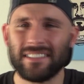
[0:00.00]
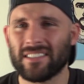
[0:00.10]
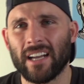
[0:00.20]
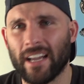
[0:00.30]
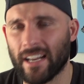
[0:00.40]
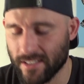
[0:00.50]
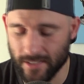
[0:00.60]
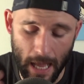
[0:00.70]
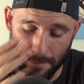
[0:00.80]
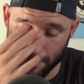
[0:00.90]
it's I gotta
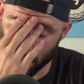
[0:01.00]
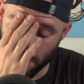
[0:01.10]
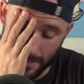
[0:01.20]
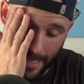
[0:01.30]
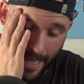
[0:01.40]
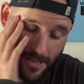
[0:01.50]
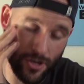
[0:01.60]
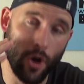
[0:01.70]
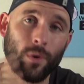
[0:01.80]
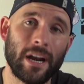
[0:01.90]
stop doing that.
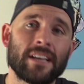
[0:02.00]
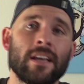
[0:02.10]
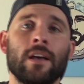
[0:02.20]
So when